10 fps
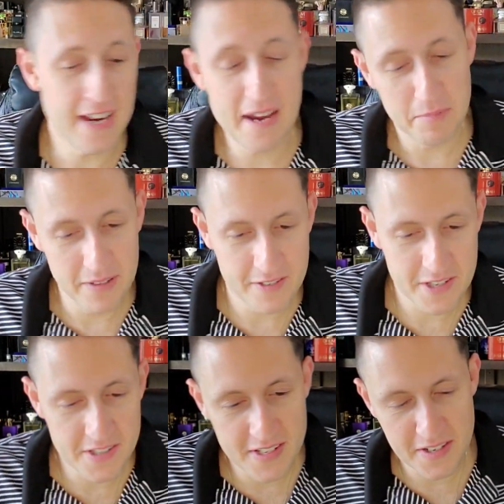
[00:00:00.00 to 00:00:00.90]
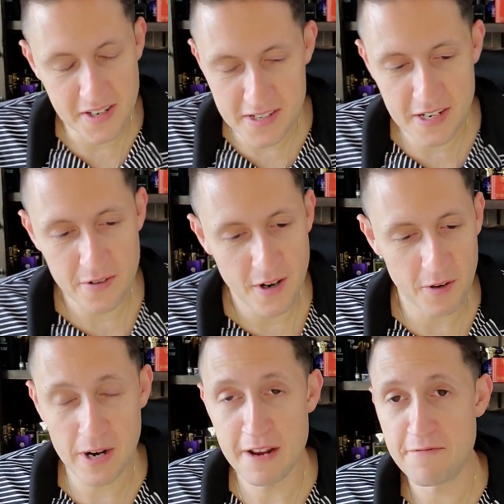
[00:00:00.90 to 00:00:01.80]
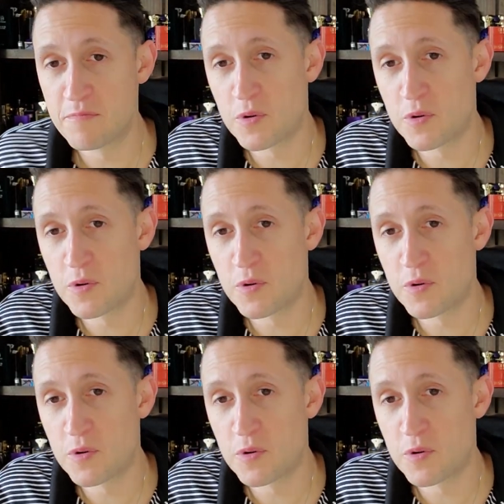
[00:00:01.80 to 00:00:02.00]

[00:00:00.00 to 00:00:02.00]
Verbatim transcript: I can't believe this is discontinued already. From